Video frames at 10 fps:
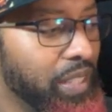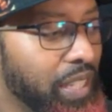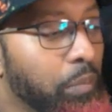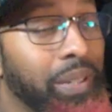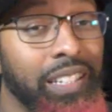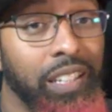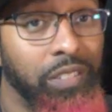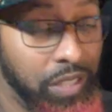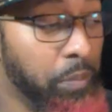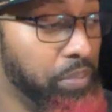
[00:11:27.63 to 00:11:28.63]
It's
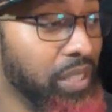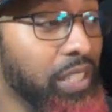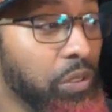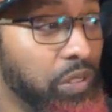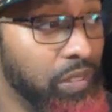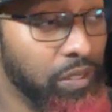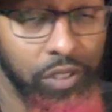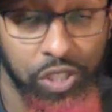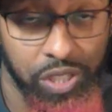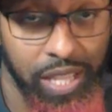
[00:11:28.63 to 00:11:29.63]
completely useless in
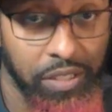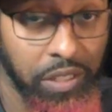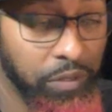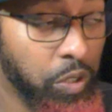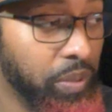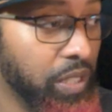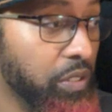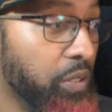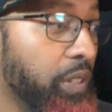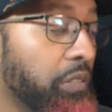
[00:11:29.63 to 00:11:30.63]
functionality if you don't play it on
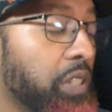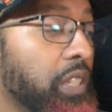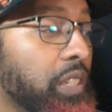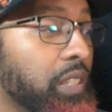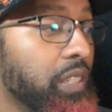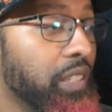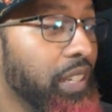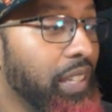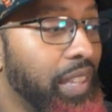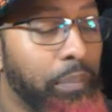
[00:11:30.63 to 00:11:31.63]
turn 5.
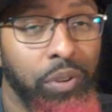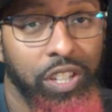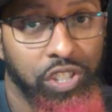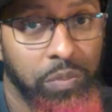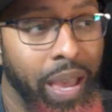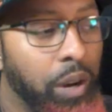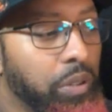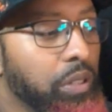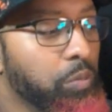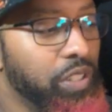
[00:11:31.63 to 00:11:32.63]
At that point, it's just
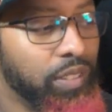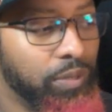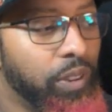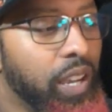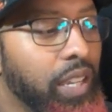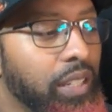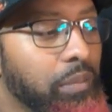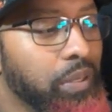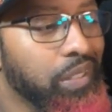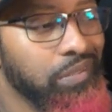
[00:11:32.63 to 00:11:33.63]
power, which is fine,
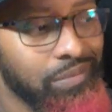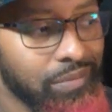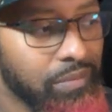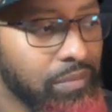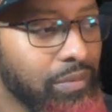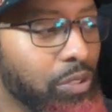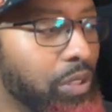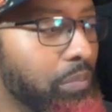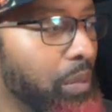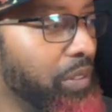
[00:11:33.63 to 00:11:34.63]
but you
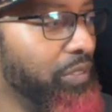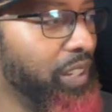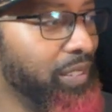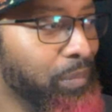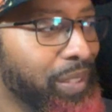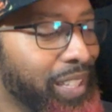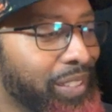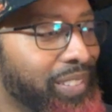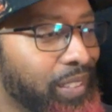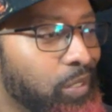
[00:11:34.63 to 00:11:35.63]
could maybe find something
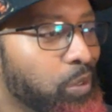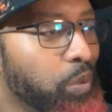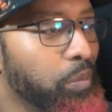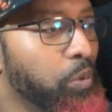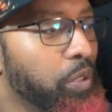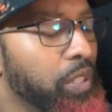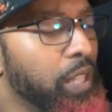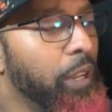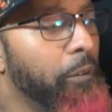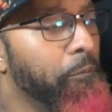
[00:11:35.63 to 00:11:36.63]
else that's doing more than that.